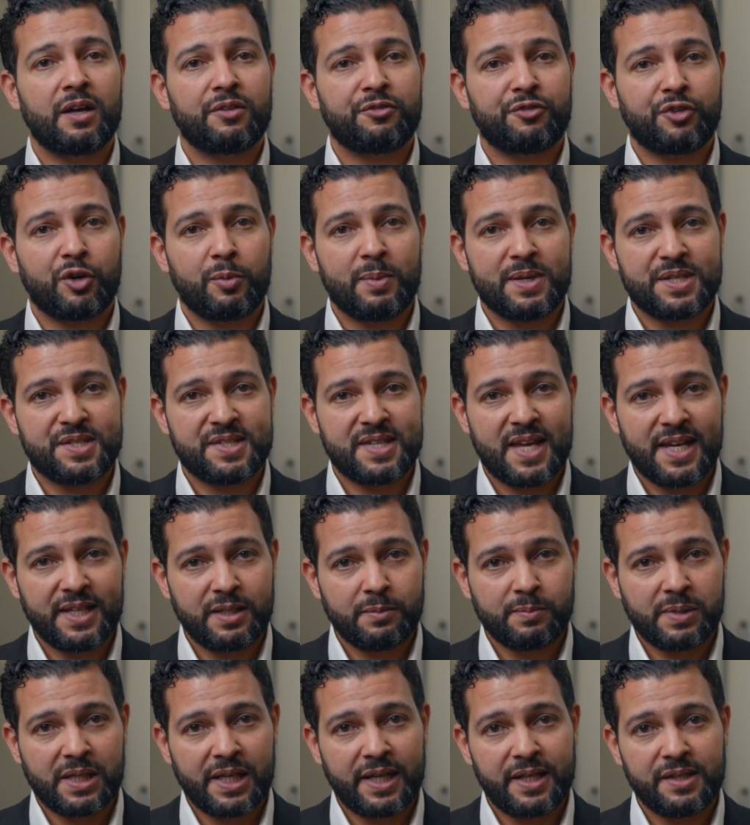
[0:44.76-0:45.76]
from a
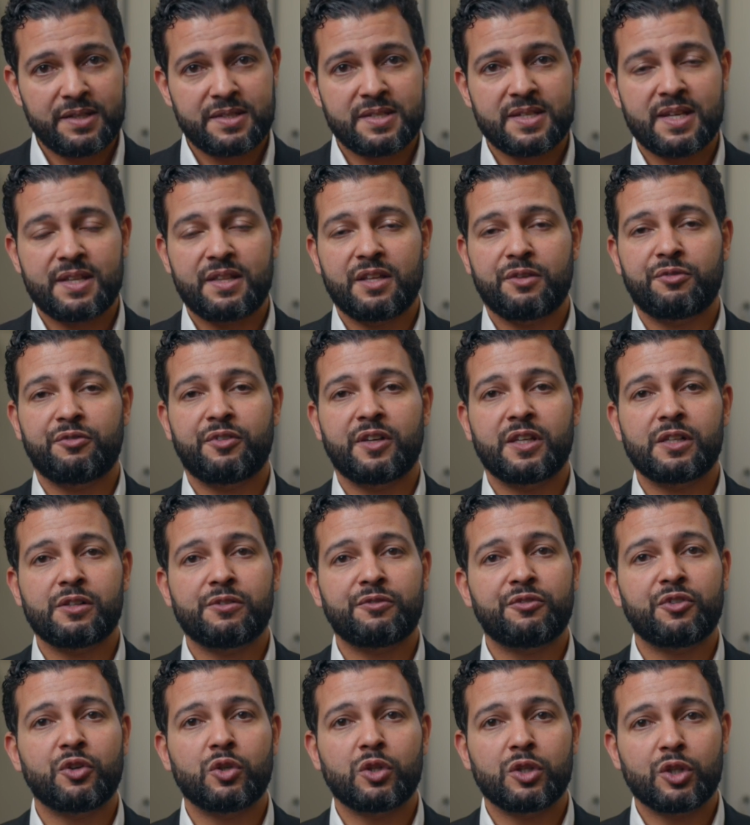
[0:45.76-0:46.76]
side plate. They feel
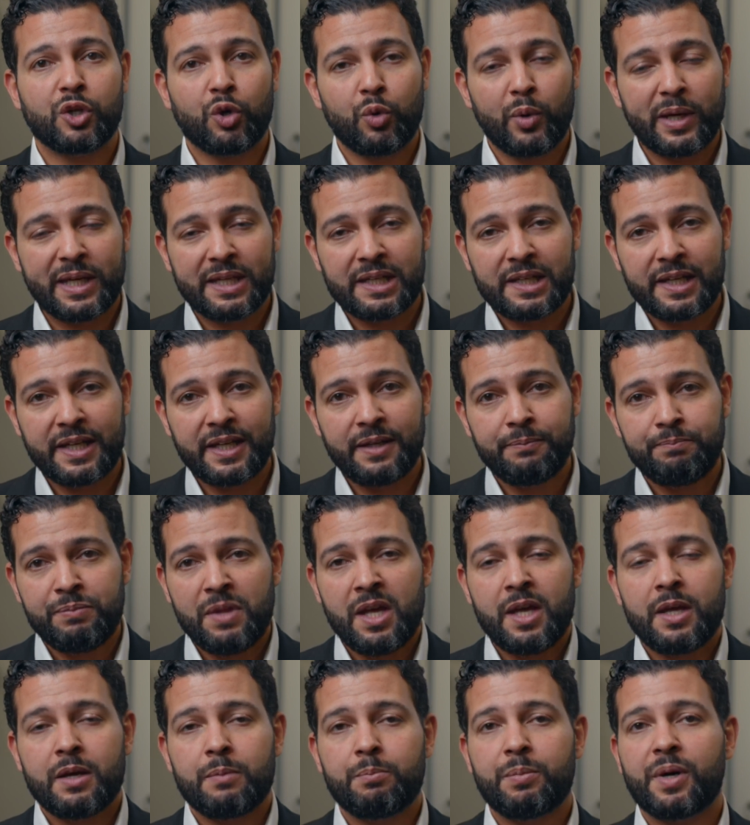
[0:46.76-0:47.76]
full quickly,
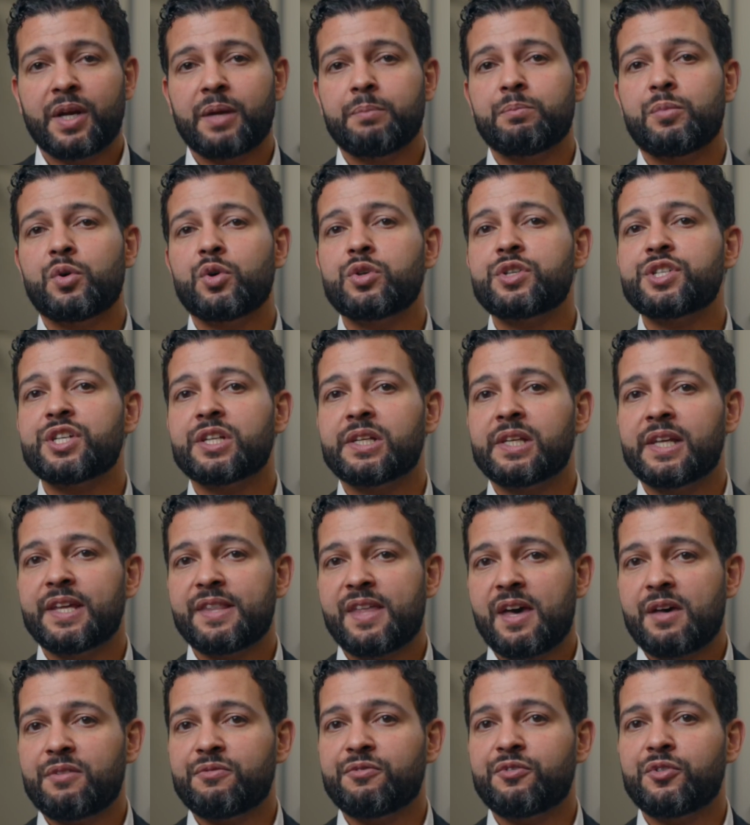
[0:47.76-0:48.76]
but importantly
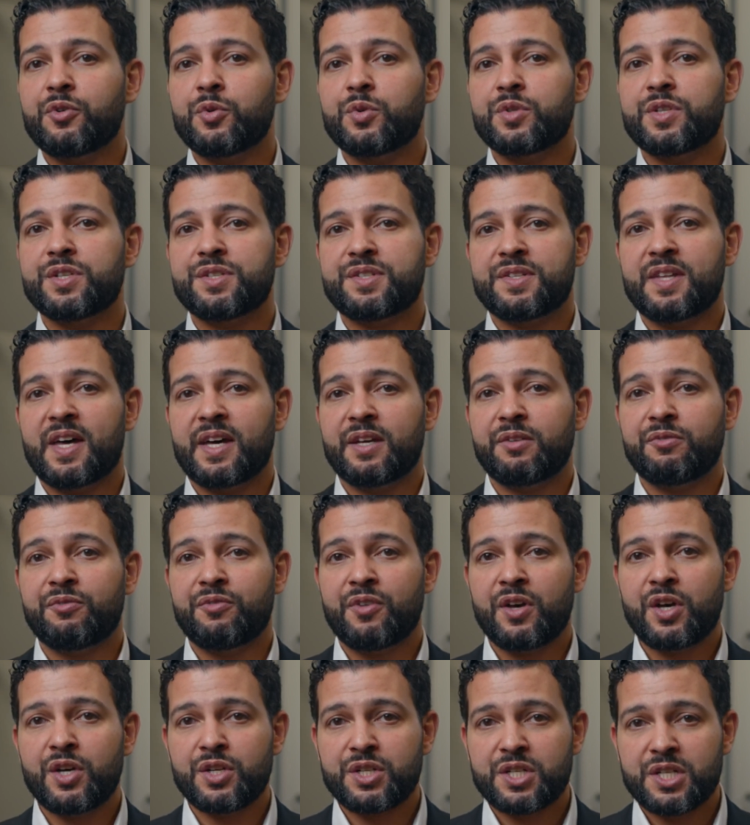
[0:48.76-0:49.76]
that food is
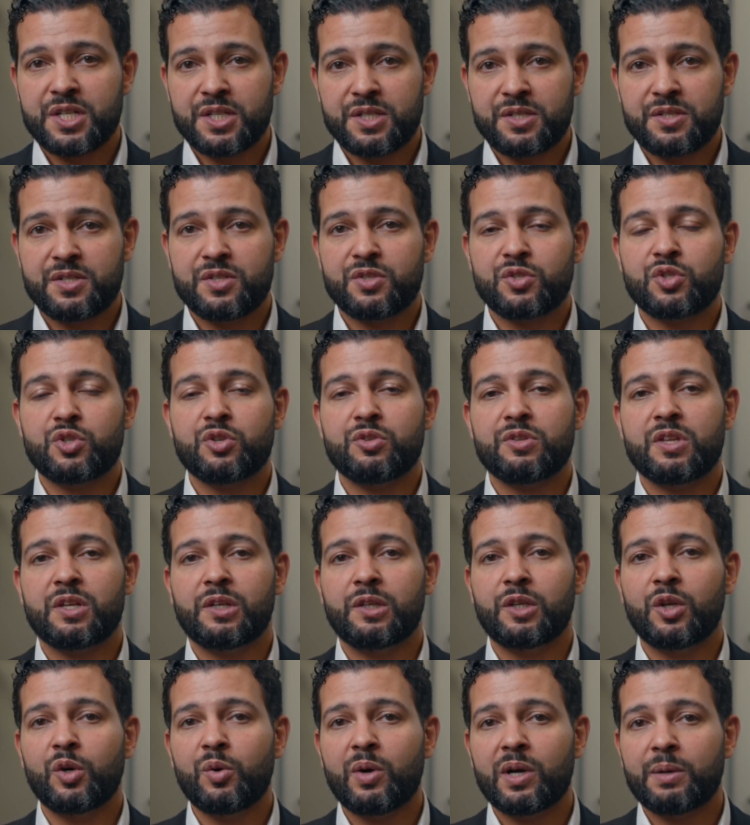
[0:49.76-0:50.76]
diverted to the
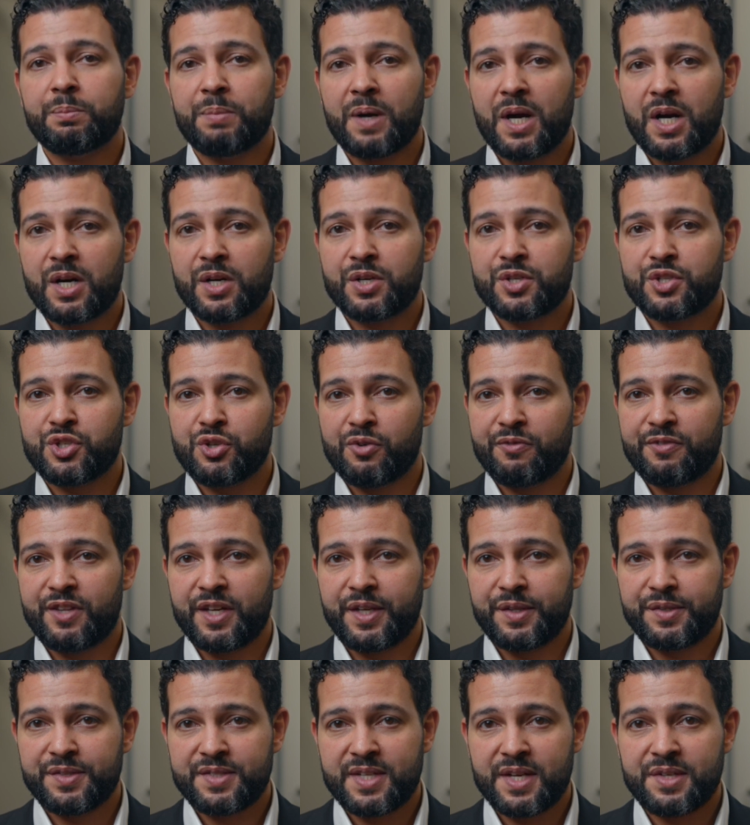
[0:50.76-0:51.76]
lower parts of
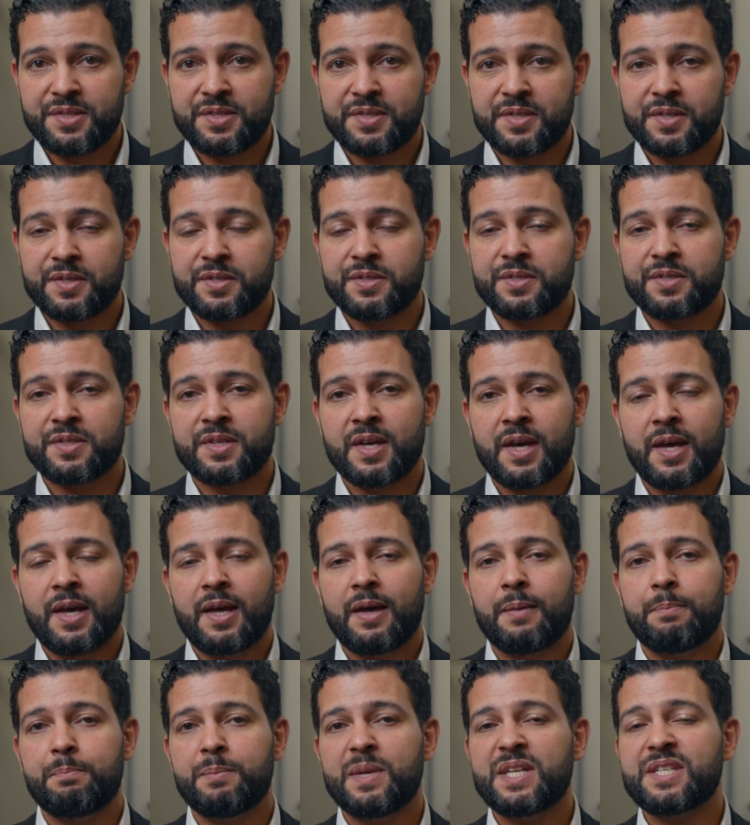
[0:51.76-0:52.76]
the intestines,
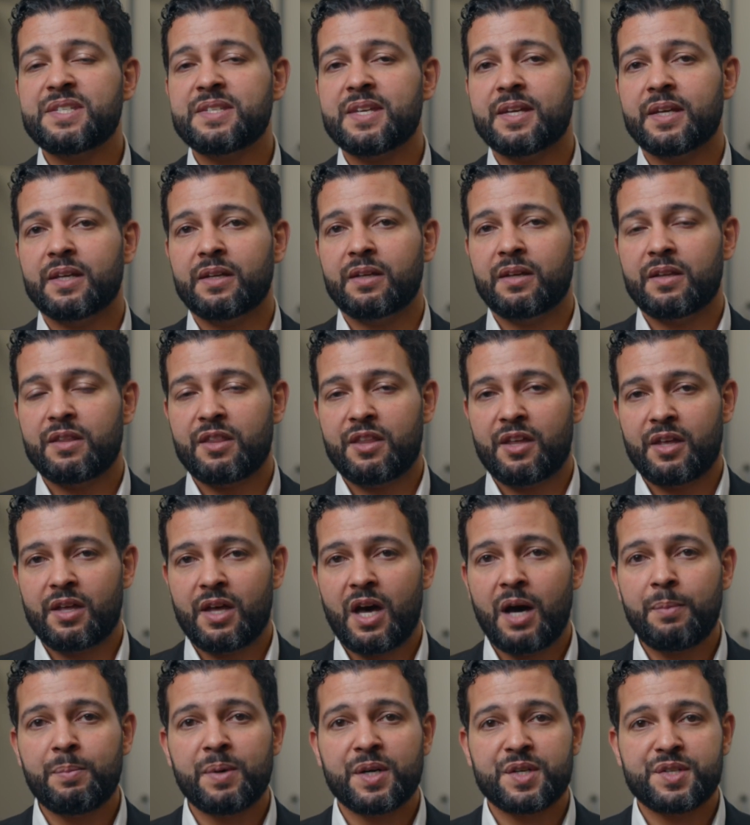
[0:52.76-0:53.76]
missing
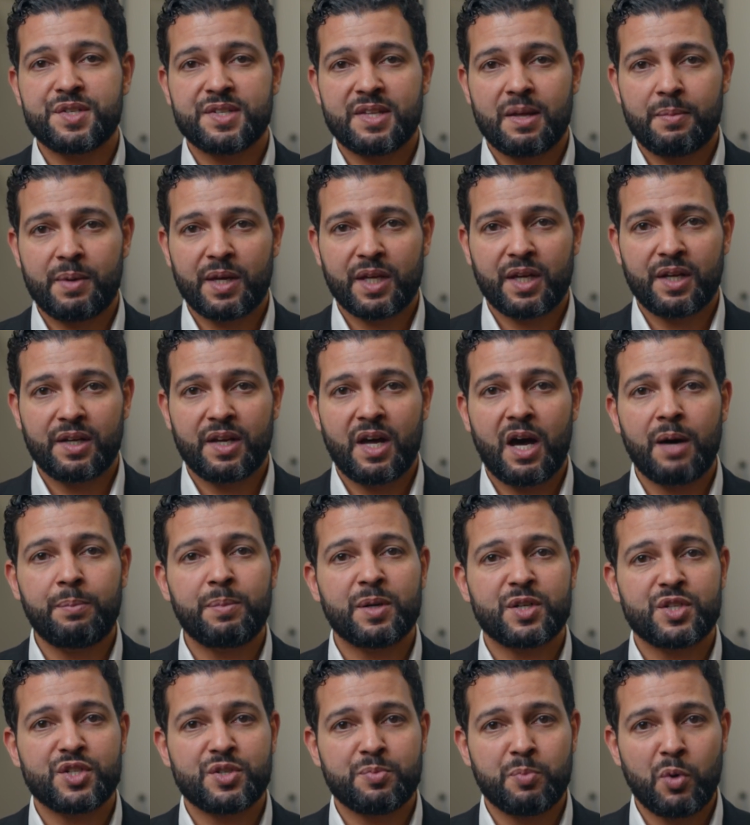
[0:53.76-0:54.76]
the upper stomach and
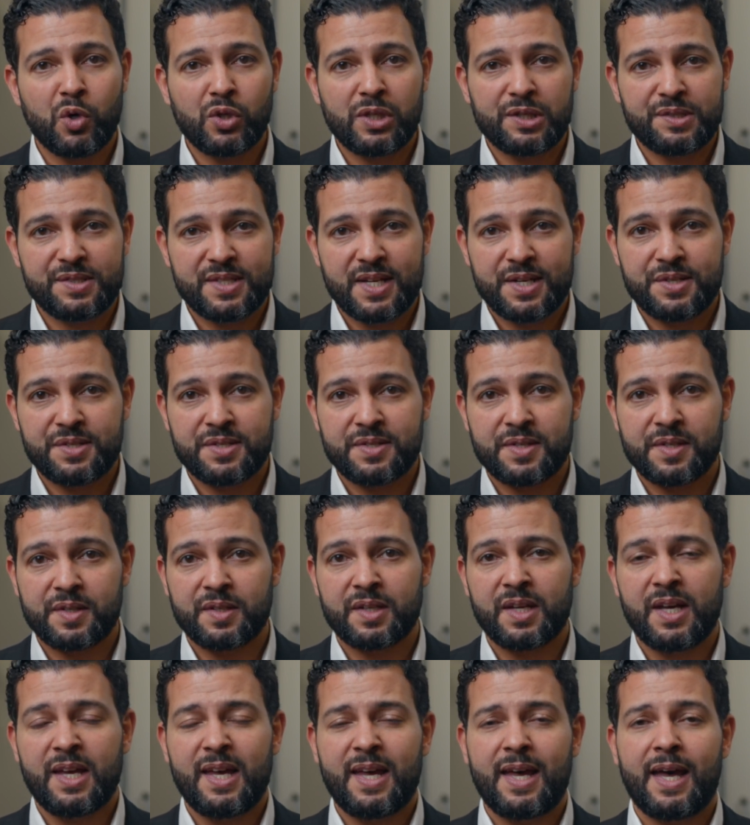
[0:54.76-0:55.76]
upper small
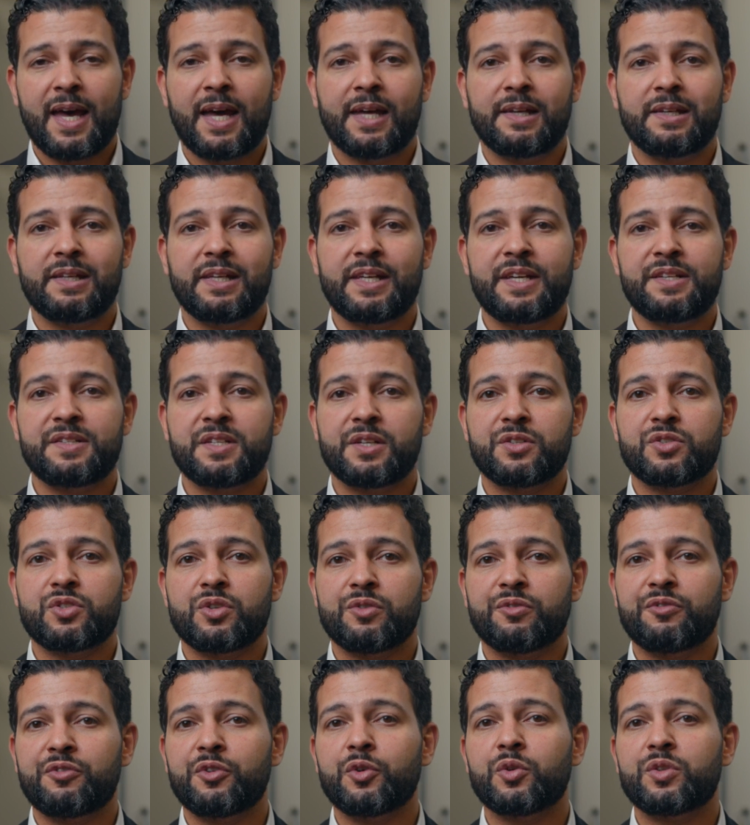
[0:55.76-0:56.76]
intestine and leading
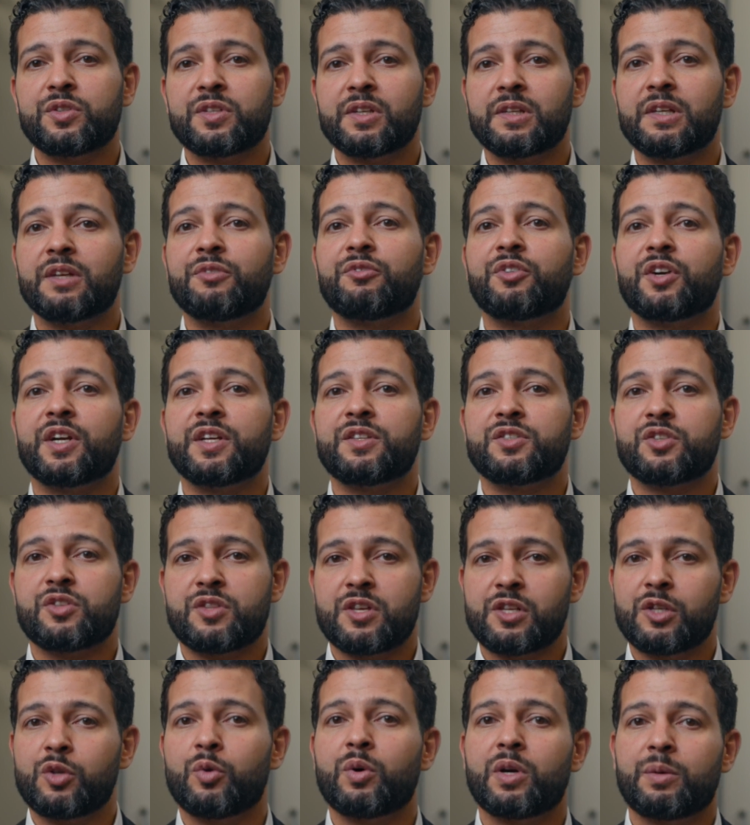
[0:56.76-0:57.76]
to food delivery to
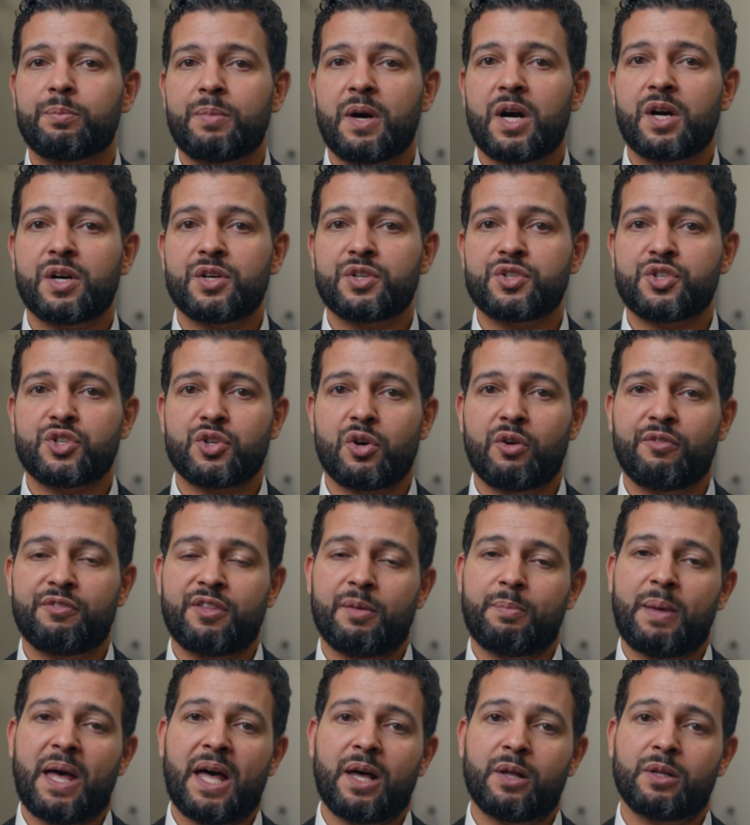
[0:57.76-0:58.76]
the lower parts of
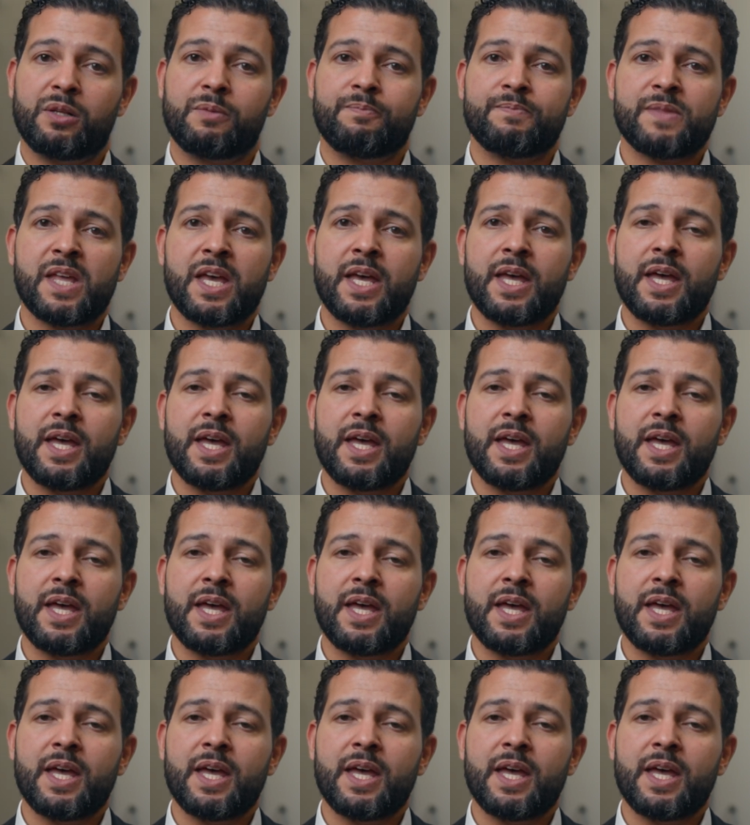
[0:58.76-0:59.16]
the bowel.